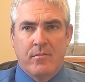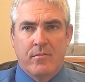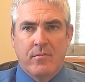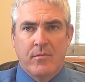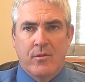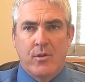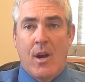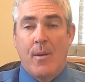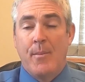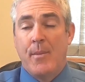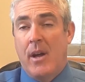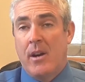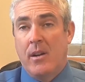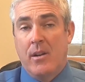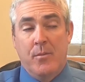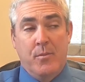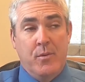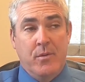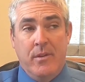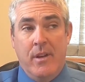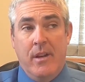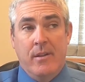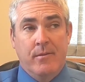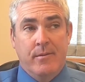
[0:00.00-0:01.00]
So I'm not,
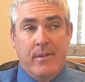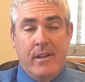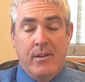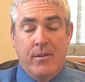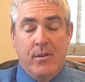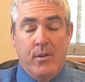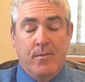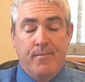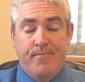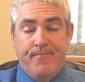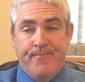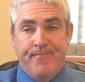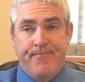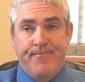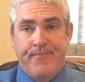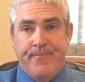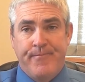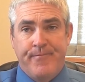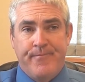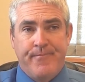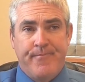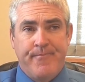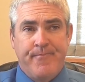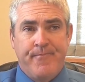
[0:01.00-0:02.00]
yeah, I don't know.
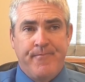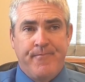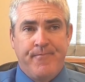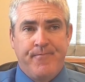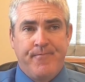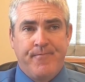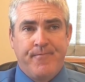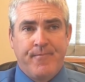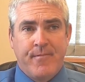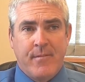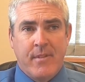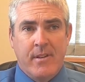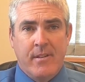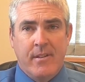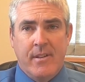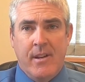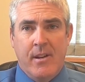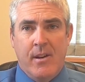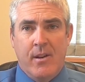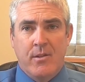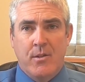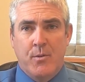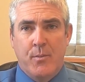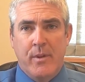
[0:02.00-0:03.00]

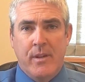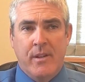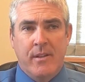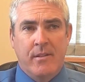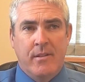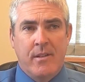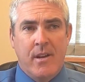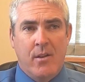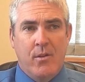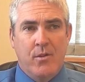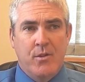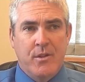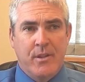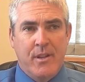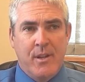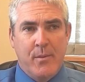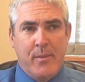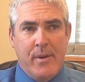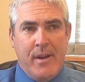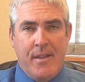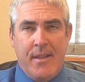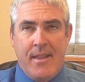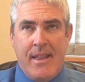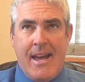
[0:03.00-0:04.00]
Cannot speak intelligently
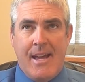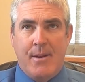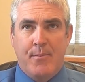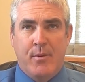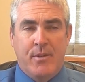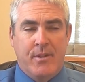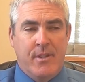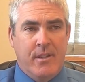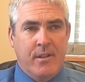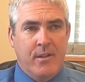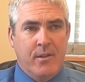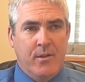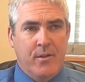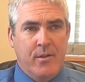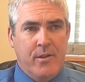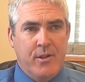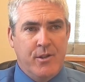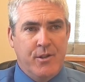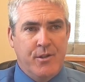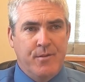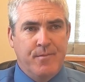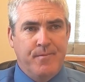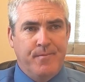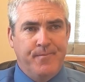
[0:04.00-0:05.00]
about that particular
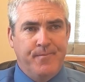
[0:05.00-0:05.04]
issue.